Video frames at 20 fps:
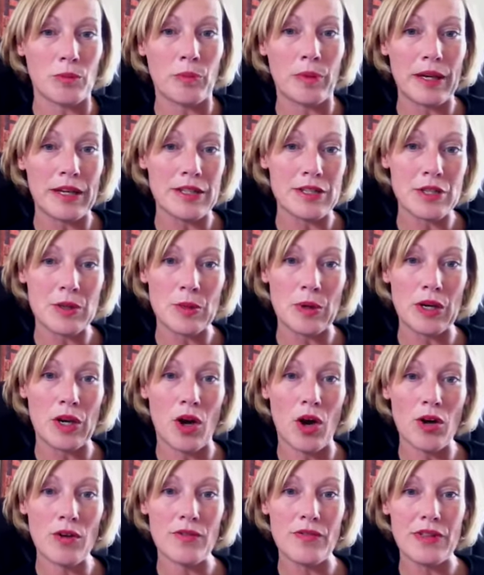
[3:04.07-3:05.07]
be to a
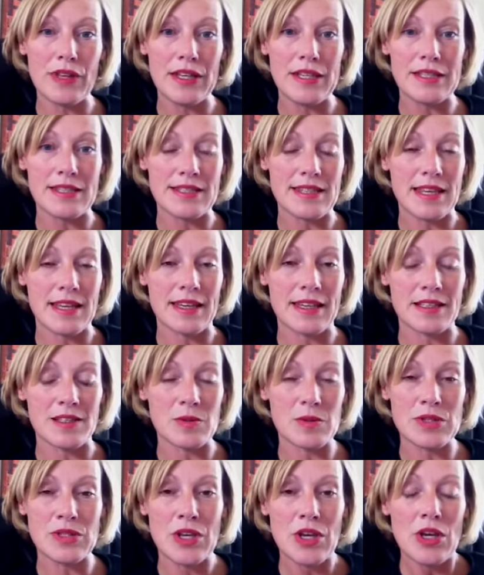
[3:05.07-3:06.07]
lot of these things
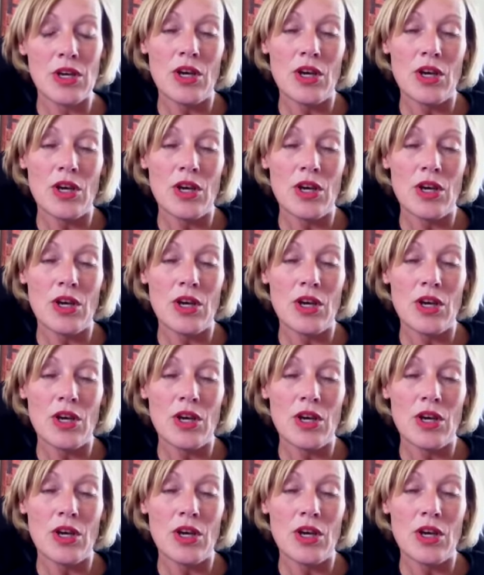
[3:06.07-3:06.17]
was